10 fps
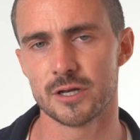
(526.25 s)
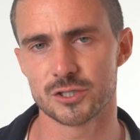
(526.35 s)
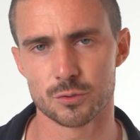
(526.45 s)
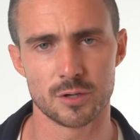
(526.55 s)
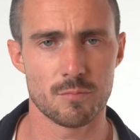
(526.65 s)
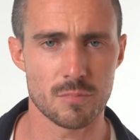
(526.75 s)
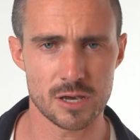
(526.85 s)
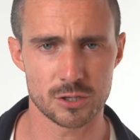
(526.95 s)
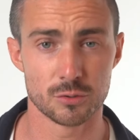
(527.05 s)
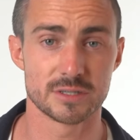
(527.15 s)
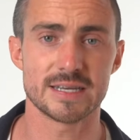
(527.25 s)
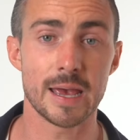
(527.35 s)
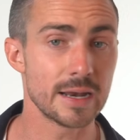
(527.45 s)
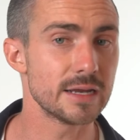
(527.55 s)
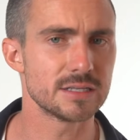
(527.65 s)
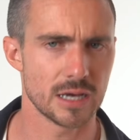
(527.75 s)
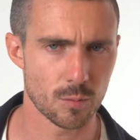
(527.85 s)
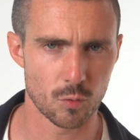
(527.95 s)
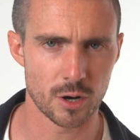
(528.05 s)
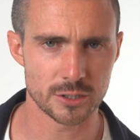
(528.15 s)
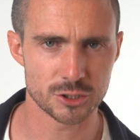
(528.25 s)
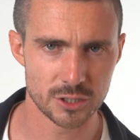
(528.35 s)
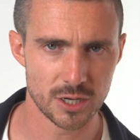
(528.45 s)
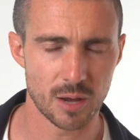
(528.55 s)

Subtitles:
is going to make your 10 ATM watch